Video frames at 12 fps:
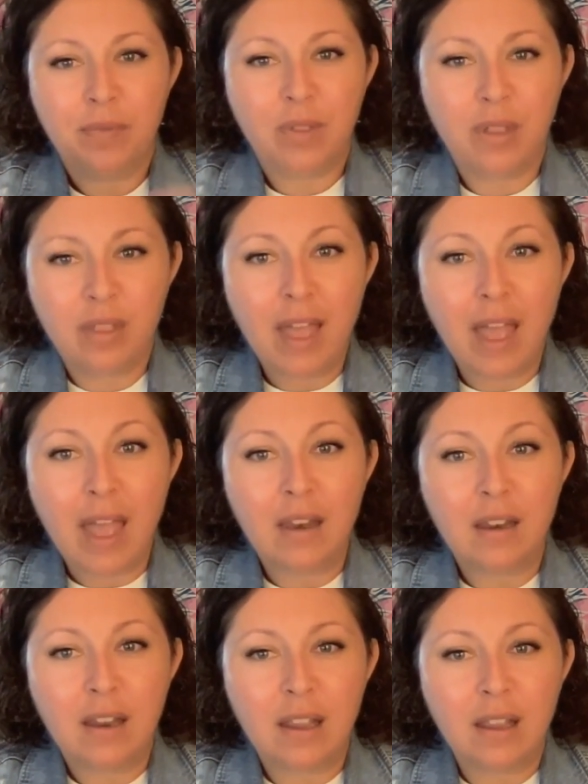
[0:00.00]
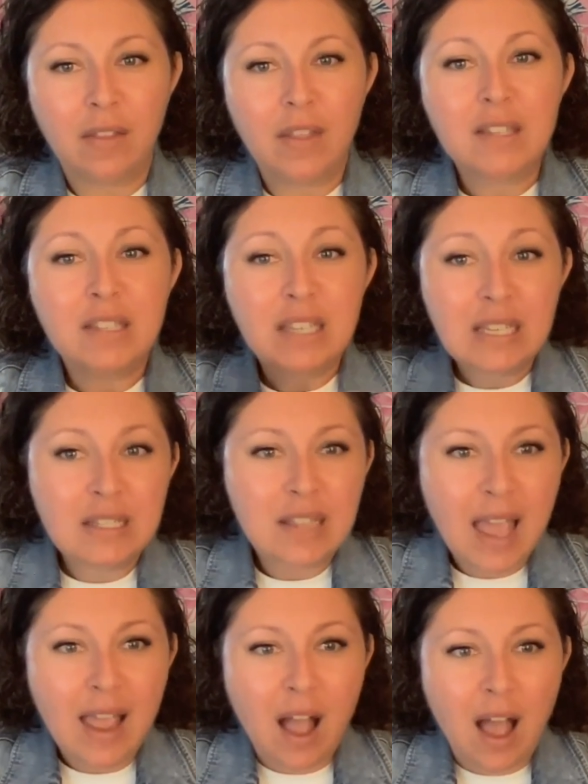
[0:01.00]
that this is
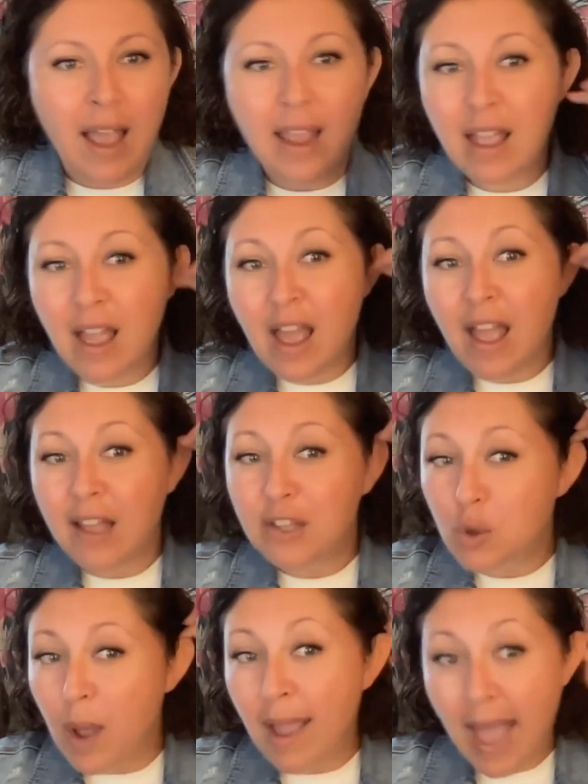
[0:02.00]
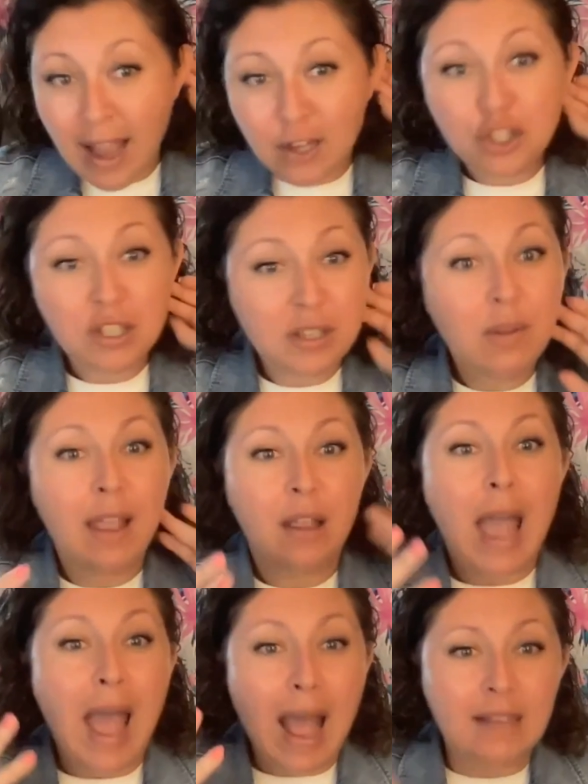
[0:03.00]
AI. And so I actually
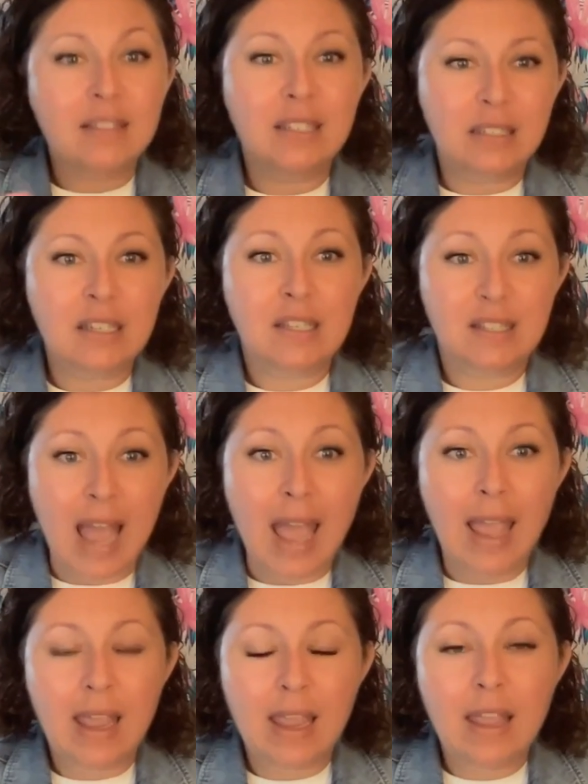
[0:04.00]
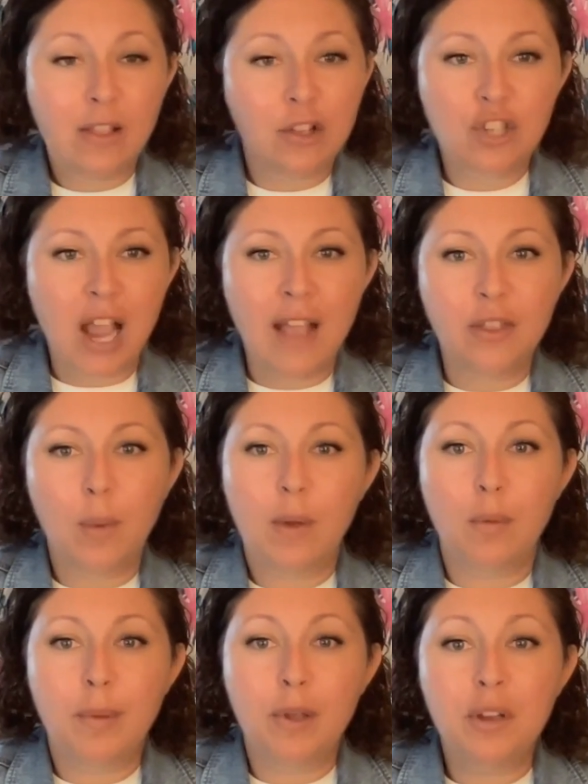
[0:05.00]
asked it to say in the chat that we were
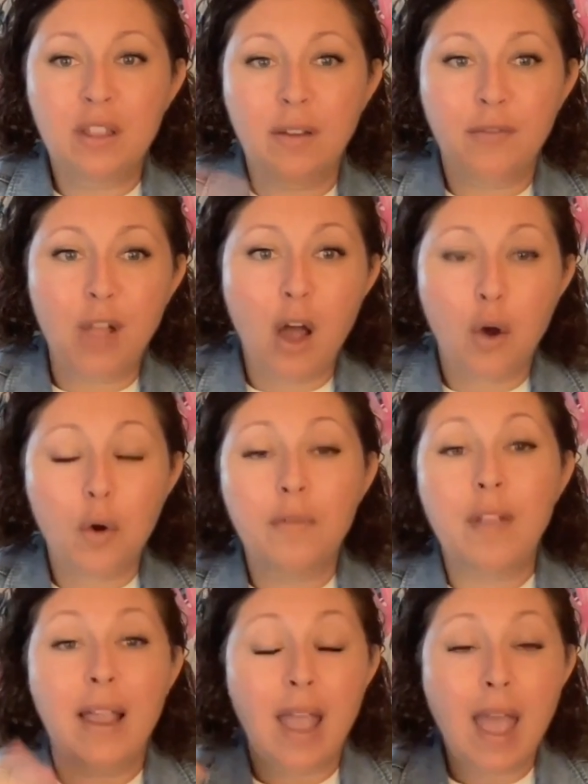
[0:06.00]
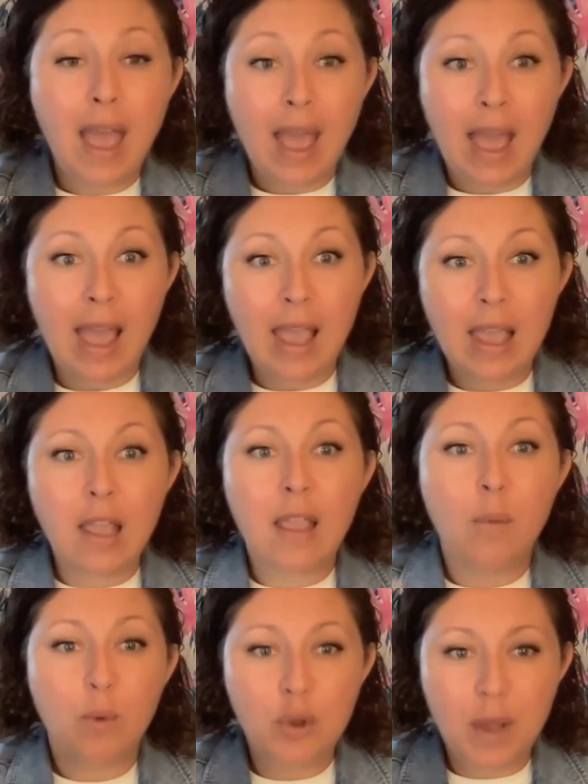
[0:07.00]
building the flow of hey,
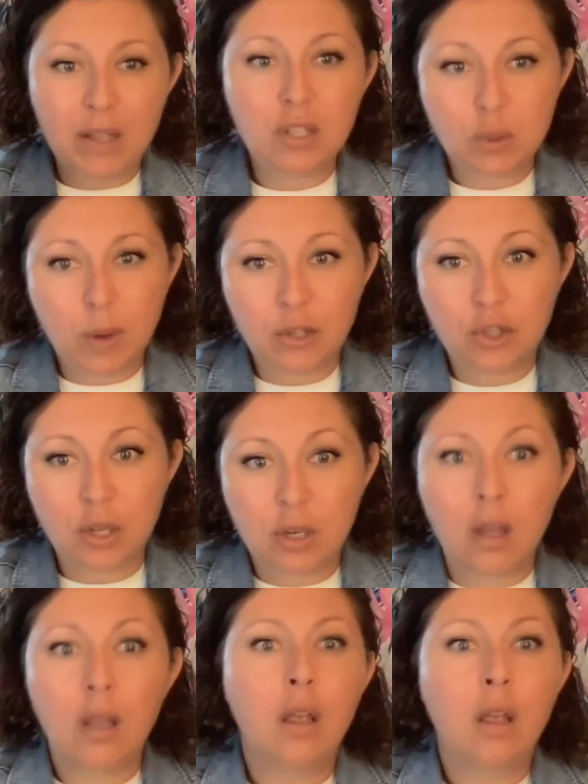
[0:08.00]
when you answer this question,